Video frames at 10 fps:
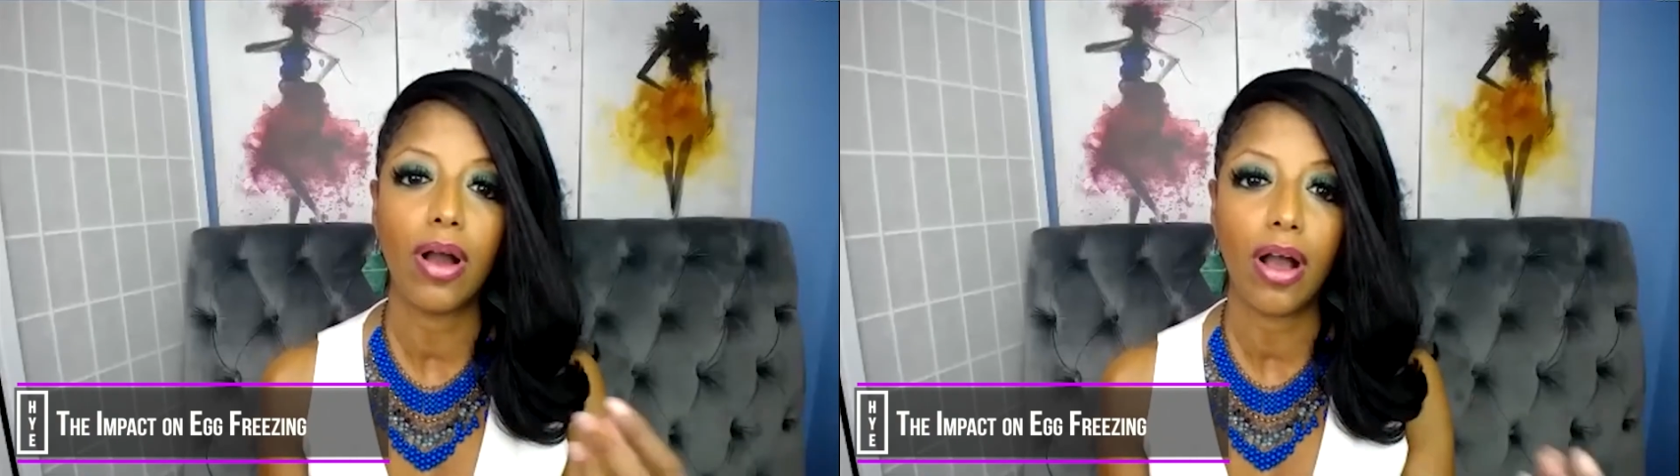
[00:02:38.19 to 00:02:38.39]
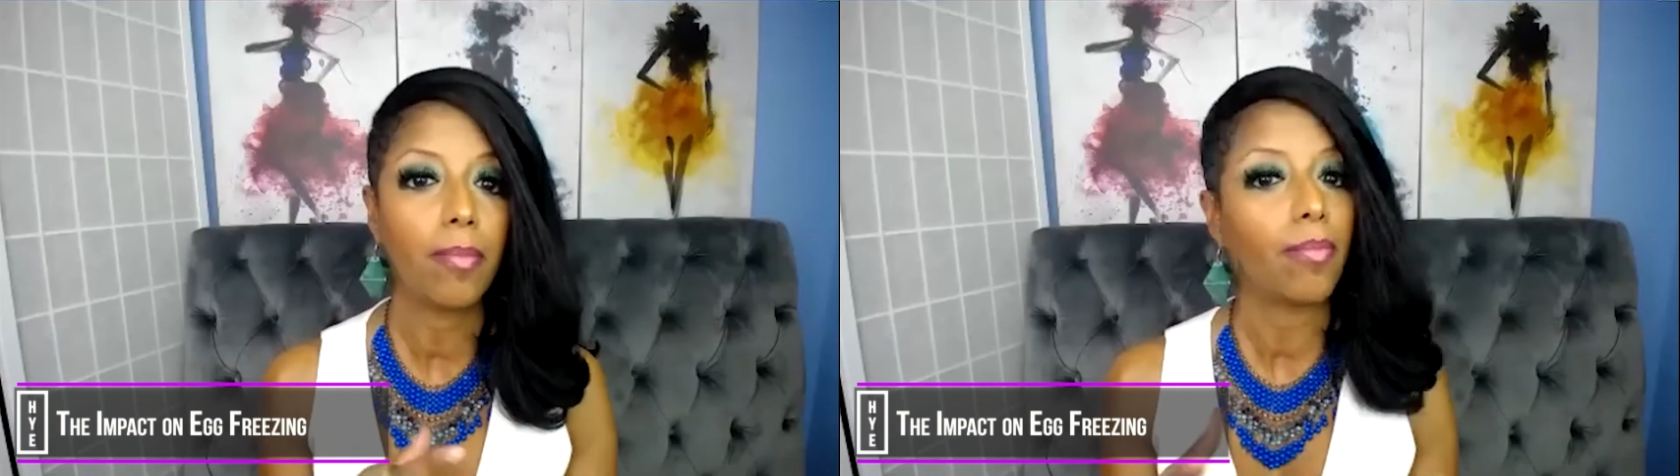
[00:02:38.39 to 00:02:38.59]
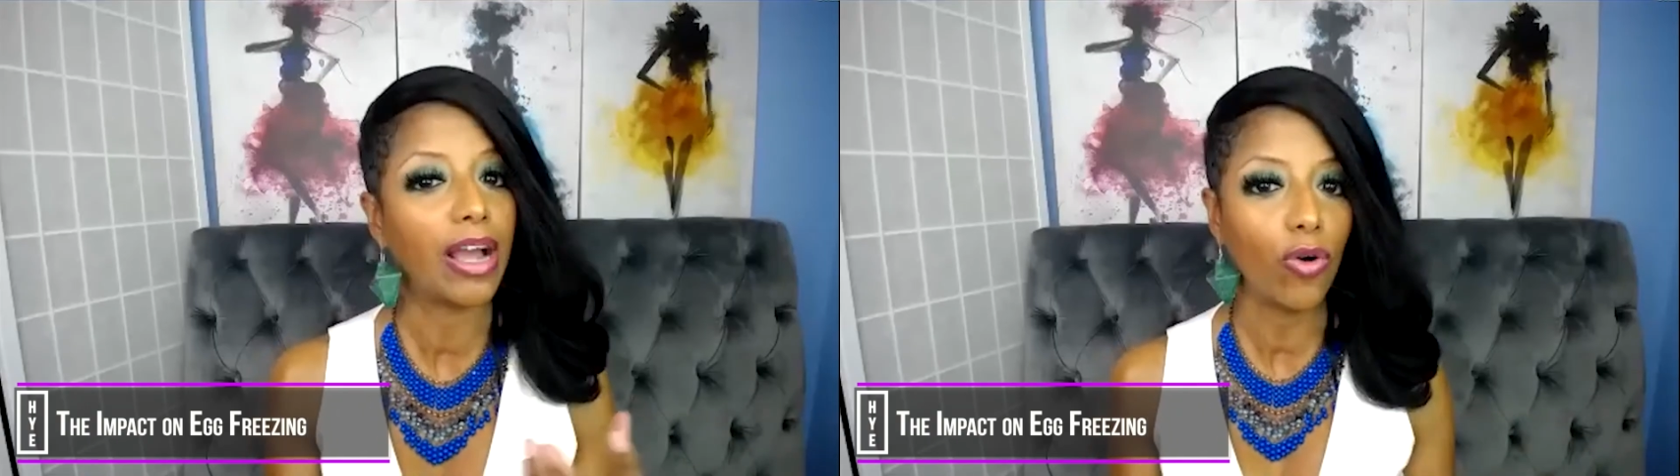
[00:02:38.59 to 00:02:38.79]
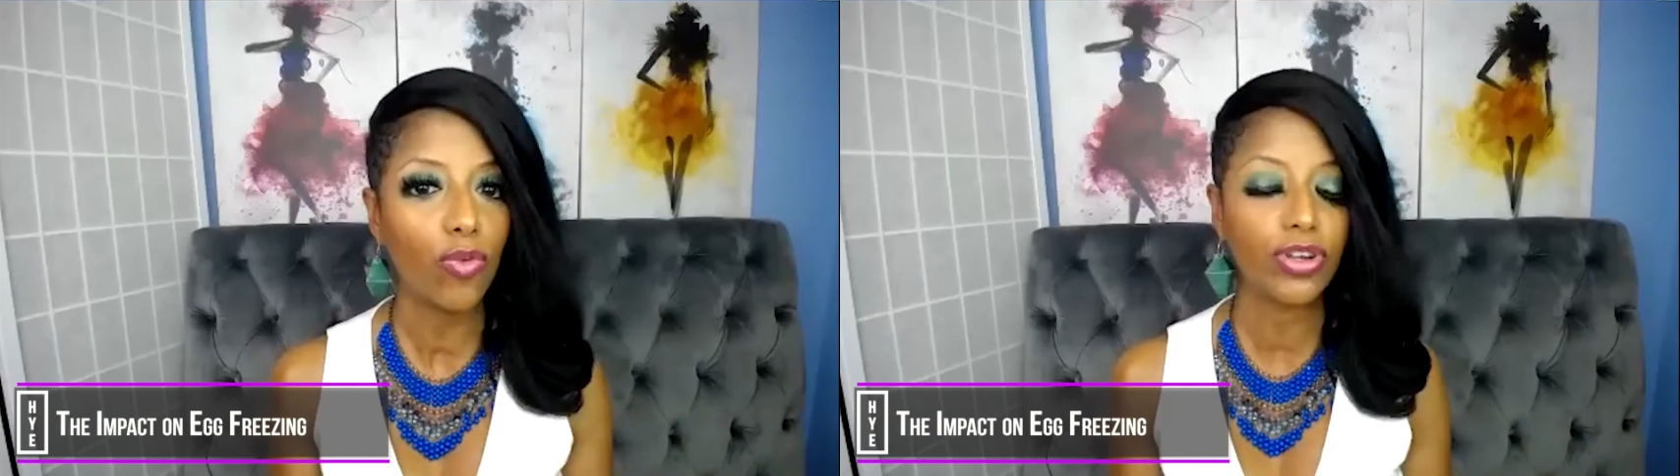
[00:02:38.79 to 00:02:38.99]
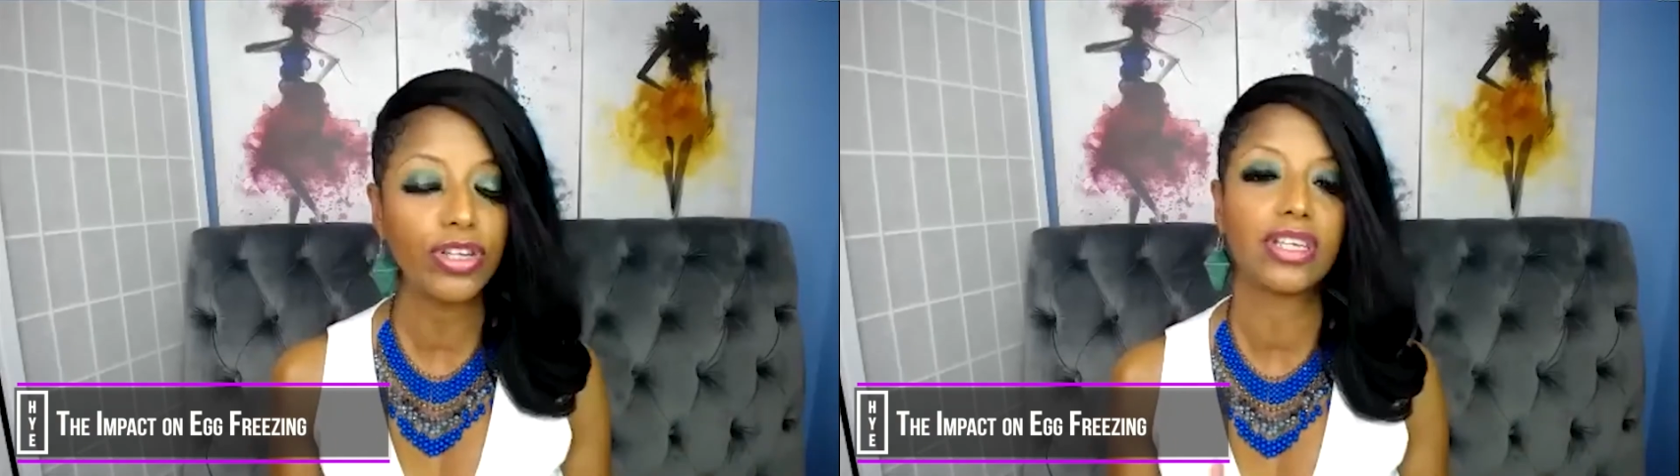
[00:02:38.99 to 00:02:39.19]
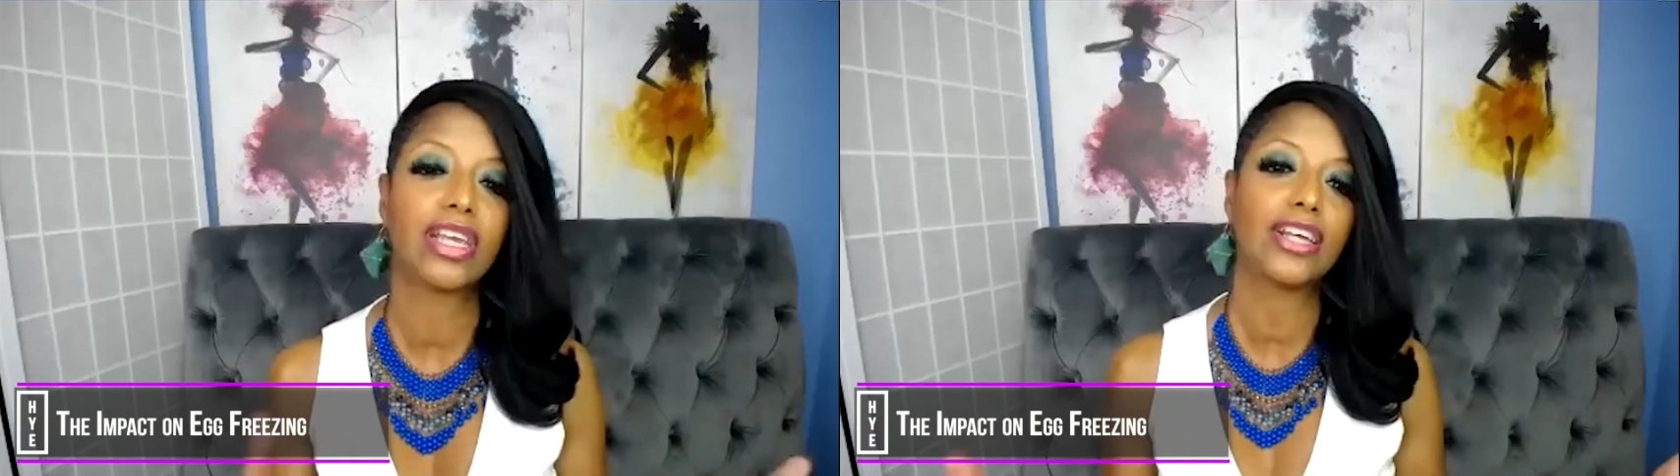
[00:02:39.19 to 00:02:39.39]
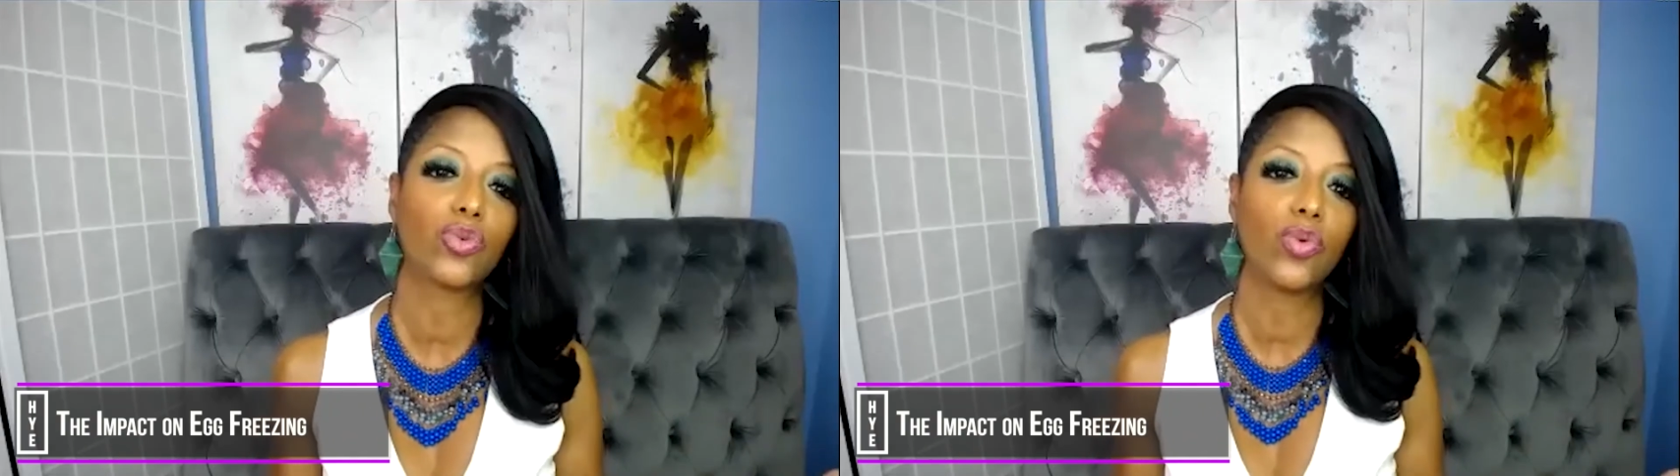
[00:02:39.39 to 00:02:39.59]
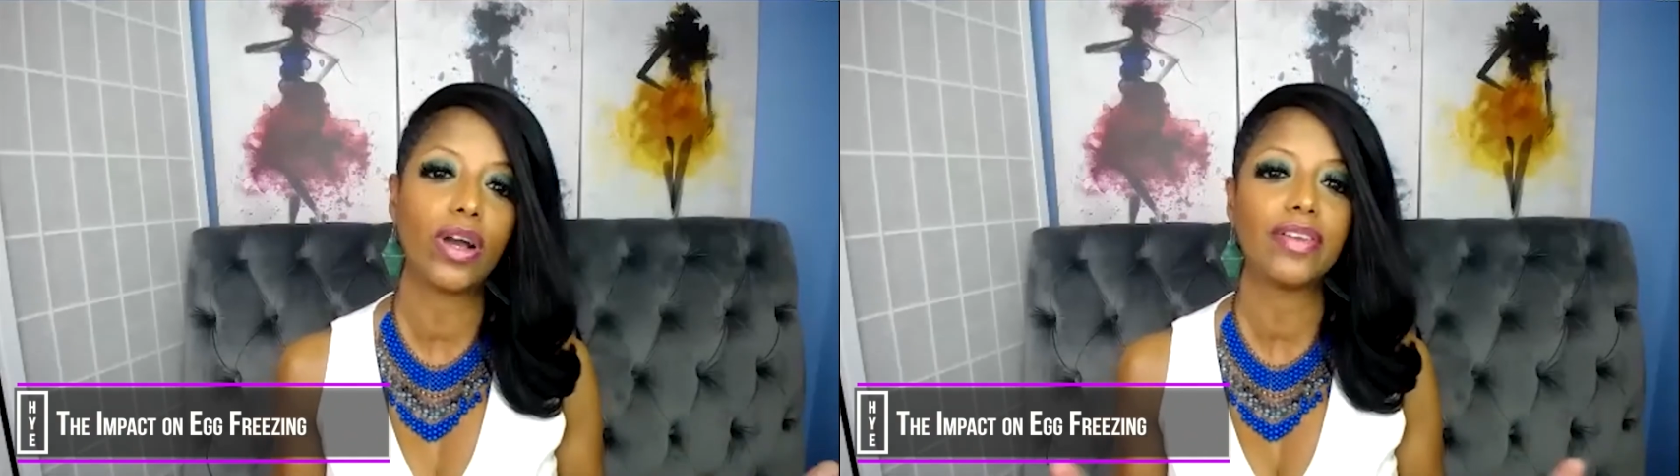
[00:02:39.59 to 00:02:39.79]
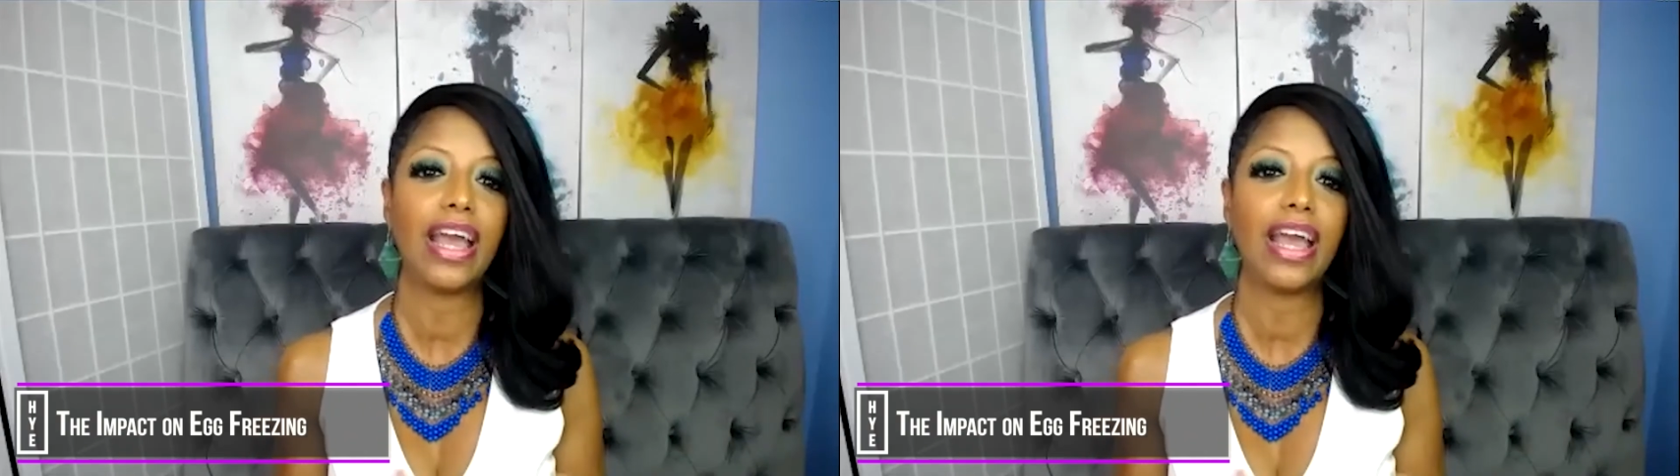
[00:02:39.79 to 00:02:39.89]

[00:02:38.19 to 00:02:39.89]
my ovaries. And guess what?